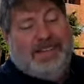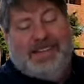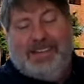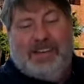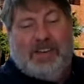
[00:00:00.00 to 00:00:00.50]

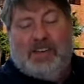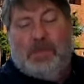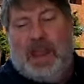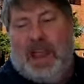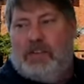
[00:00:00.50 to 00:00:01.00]
you know, you
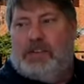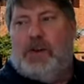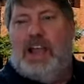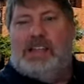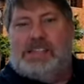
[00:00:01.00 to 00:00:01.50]
may have a
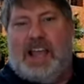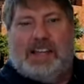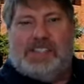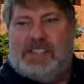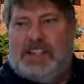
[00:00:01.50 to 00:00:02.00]

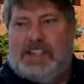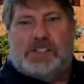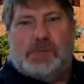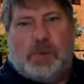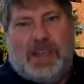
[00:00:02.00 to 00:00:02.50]
transaction
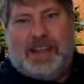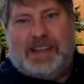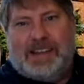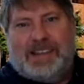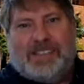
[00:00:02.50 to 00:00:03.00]
next week,
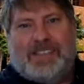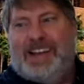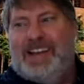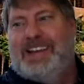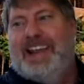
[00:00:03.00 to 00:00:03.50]
right?